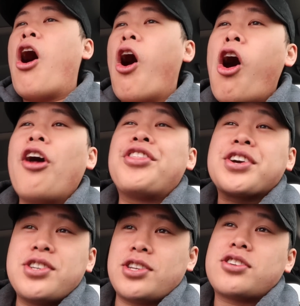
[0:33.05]
all
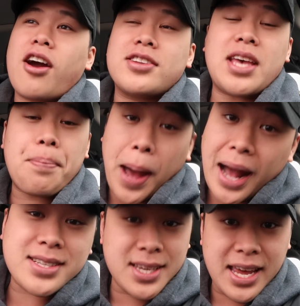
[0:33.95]
the good cards I
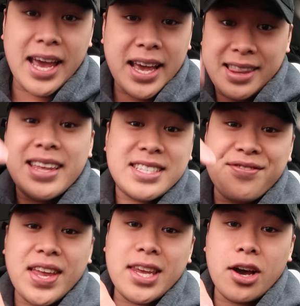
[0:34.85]
packed today in this
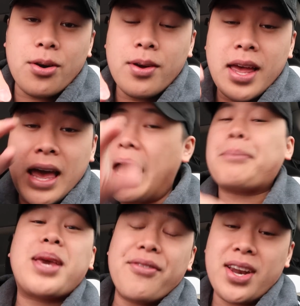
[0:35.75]
video
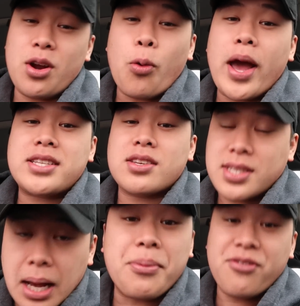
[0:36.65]
I'm giving it away to
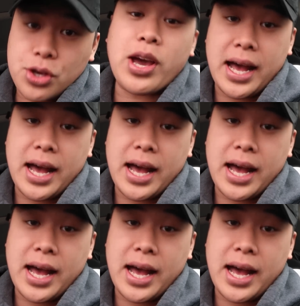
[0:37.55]
some of you